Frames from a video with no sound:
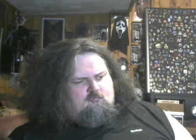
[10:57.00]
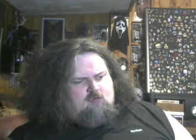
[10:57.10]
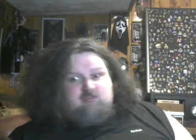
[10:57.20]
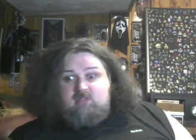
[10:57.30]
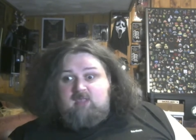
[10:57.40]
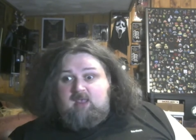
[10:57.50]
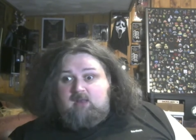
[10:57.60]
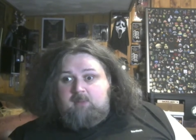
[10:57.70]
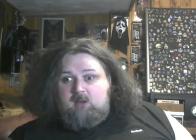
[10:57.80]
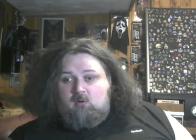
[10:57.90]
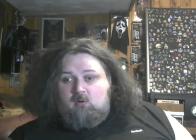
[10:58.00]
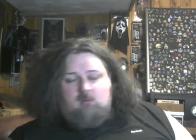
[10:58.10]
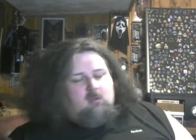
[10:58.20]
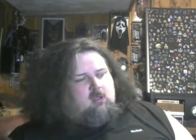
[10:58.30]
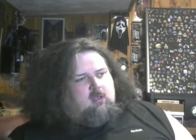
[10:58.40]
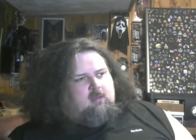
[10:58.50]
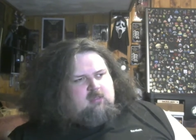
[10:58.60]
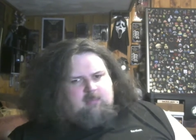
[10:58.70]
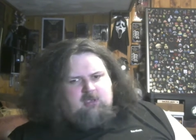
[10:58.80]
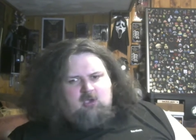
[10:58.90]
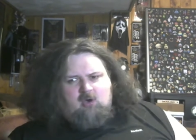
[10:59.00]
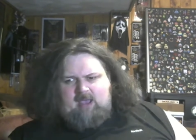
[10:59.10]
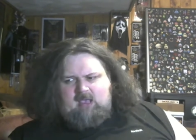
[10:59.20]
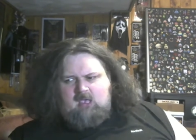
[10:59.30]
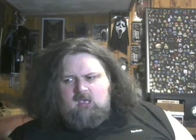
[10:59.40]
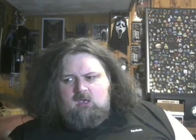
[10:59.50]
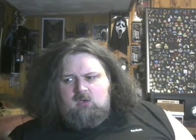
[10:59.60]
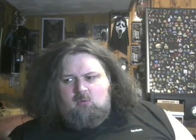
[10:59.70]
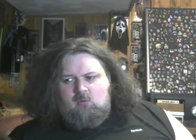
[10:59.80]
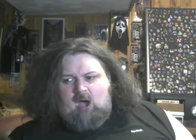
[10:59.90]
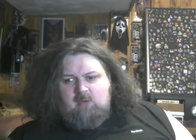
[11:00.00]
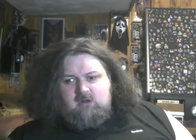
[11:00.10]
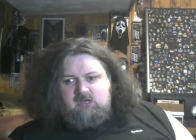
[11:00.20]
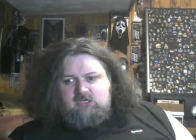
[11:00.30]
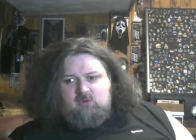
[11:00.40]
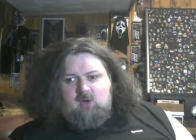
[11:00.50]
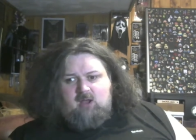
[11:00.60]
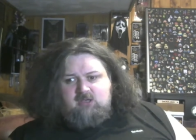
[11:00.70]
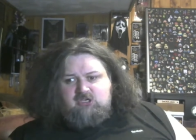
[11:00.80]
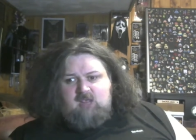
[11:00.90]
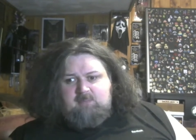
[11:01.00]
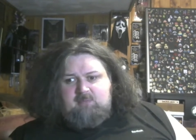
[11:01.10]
Christine would be cool. Some of you are like, why wouldn't you want Jeep